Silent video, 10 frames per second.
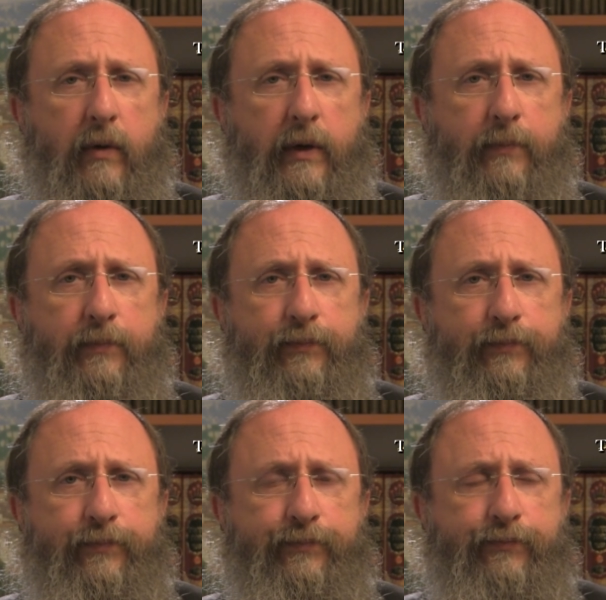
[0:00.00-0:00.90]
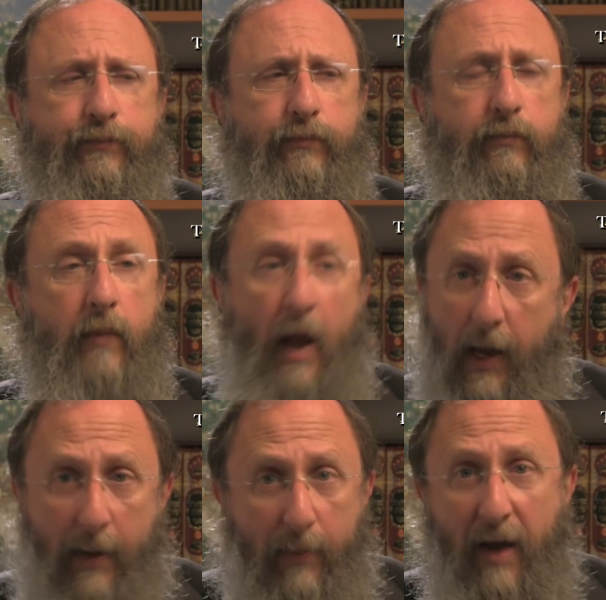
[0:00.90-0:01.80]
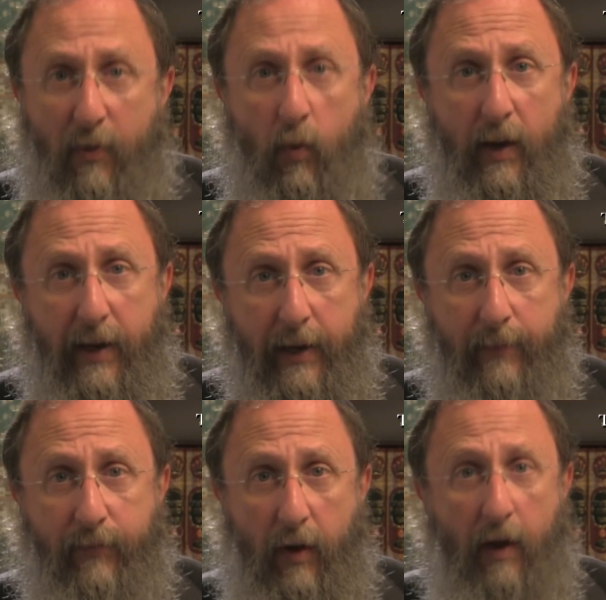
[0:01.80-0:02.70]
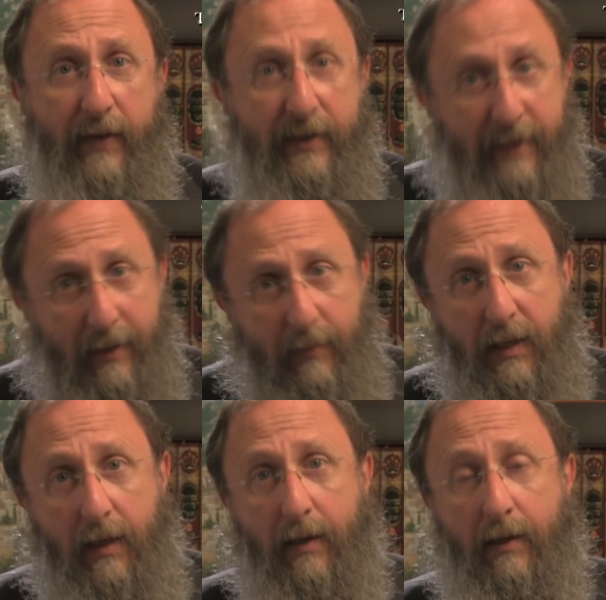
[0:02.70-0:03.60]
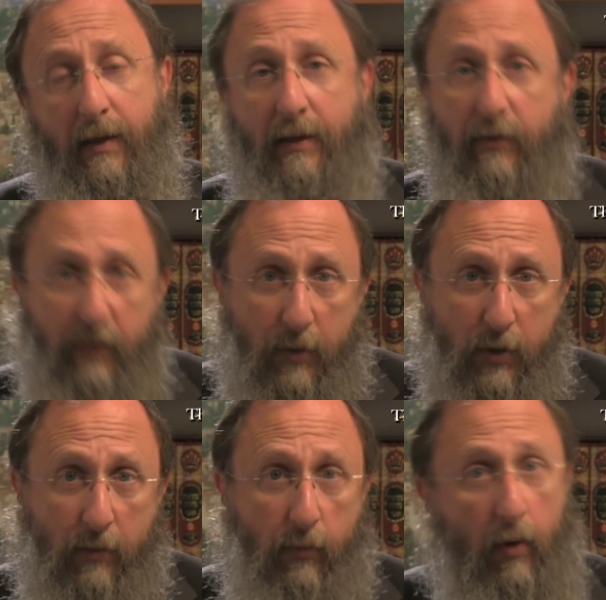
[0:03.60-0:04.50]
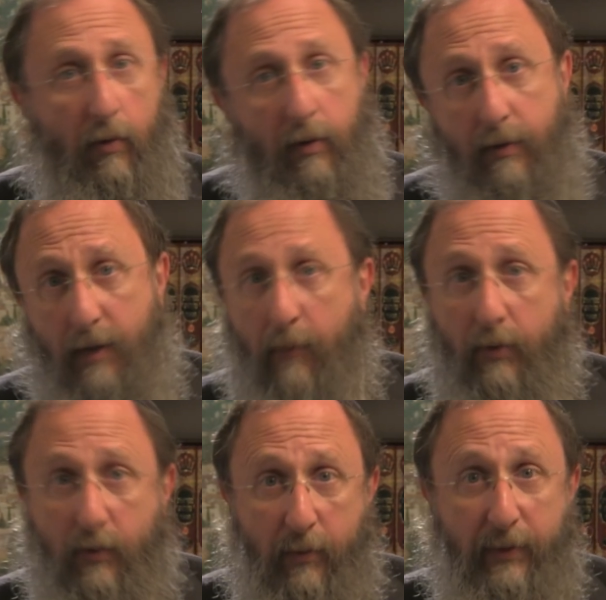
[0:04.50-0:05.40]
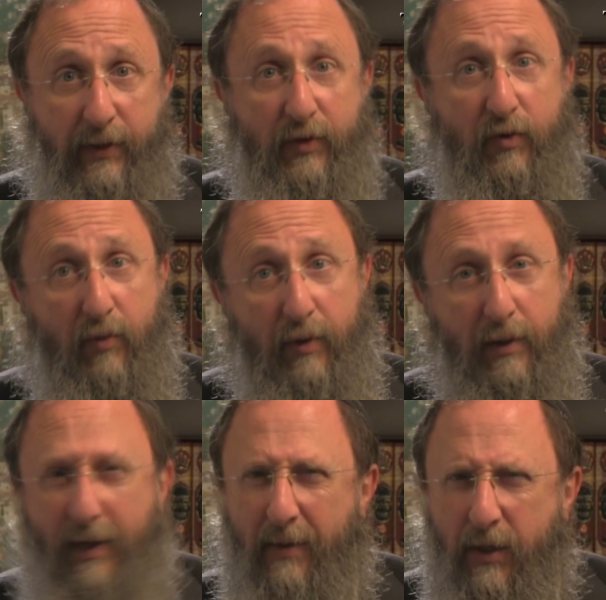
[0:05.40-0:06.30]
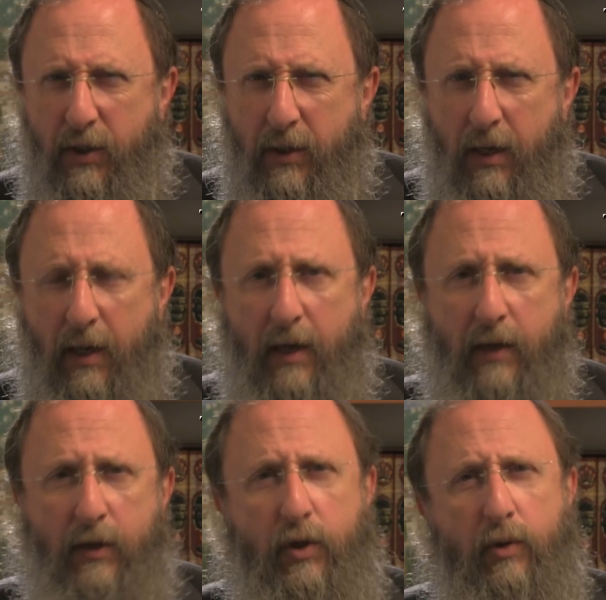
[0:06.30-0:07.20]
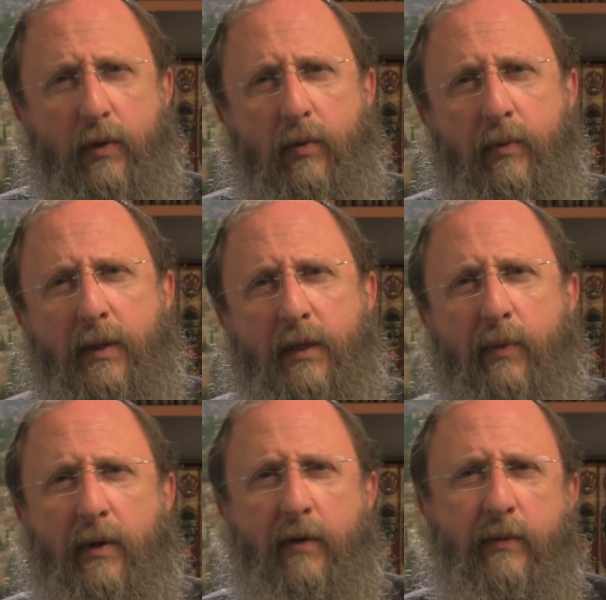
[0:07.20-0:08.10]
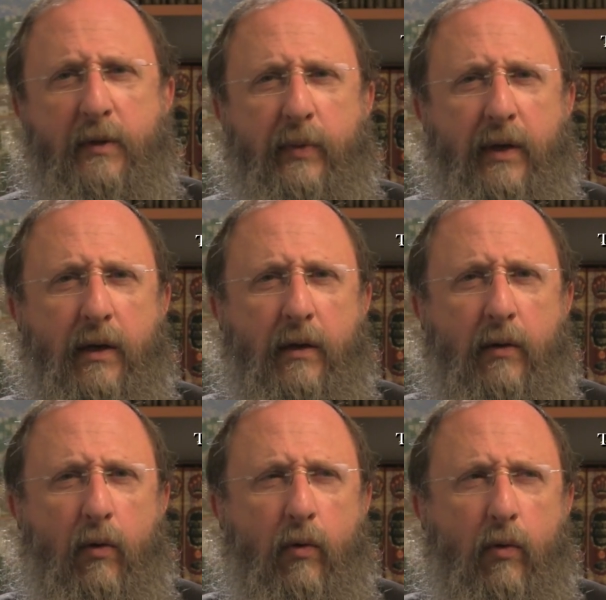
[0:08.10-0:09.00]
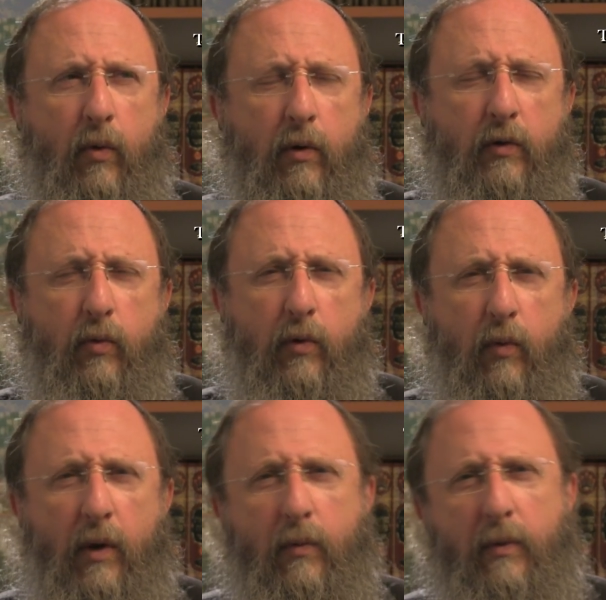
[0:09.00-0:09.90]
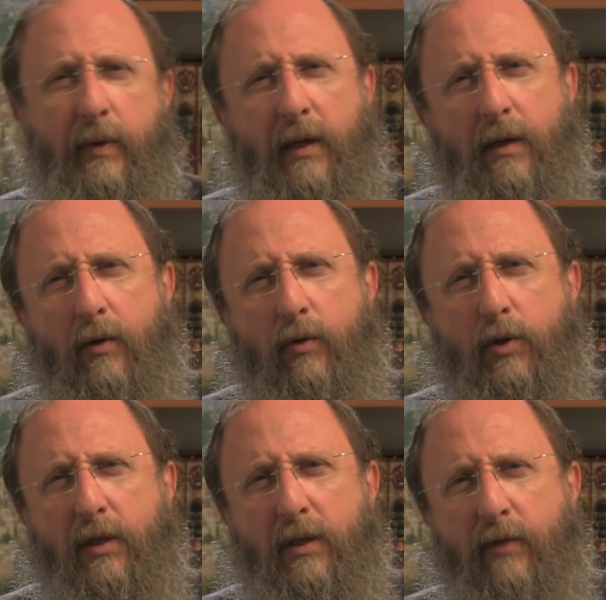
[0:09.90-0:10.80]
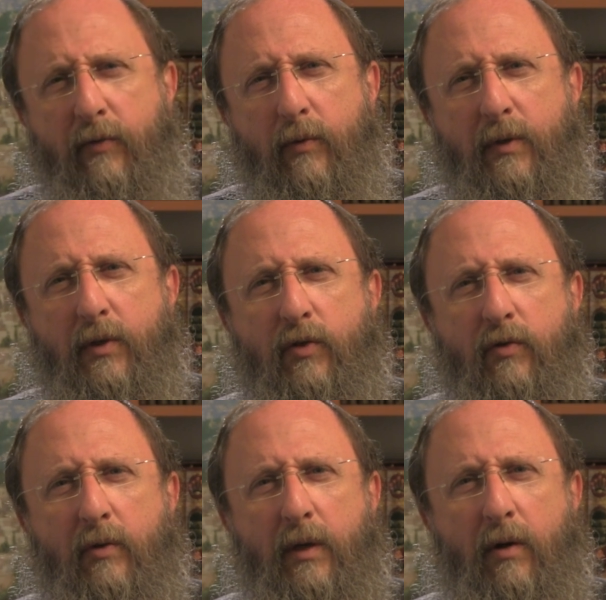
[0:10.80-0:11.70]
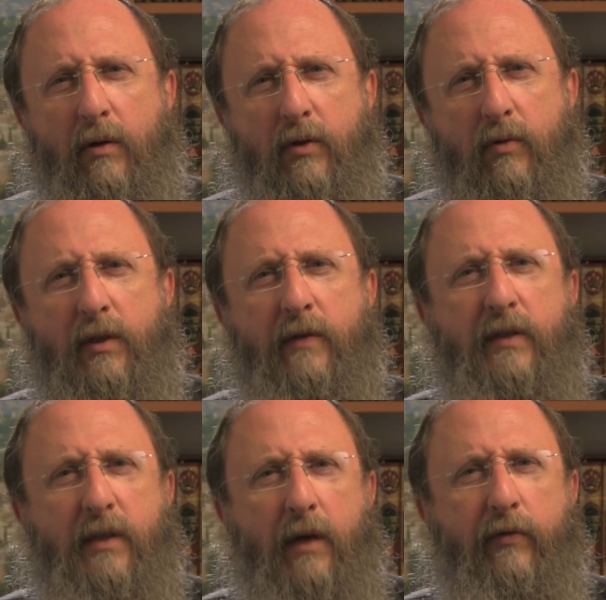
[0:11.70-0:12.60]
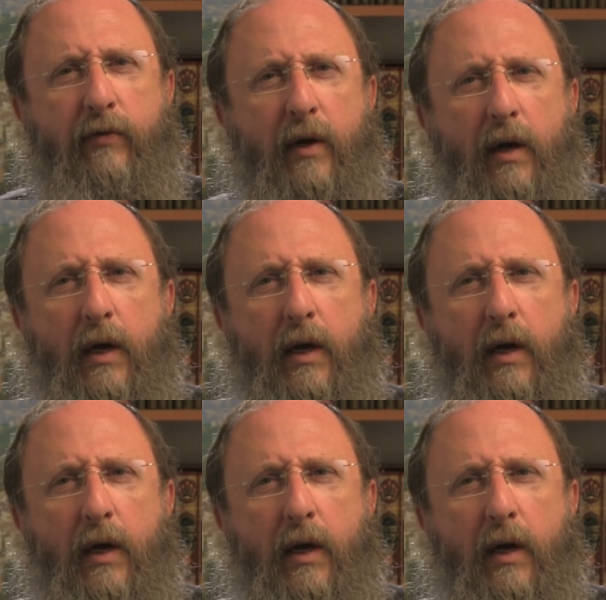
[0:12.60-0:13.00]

in. And by the way, on that same day in the future, both temples would be destroyed, did I mention? The Jews would be expelled from Spain, oh, World War I would begin, Gush Katif would be destroyed, all sorts of stuff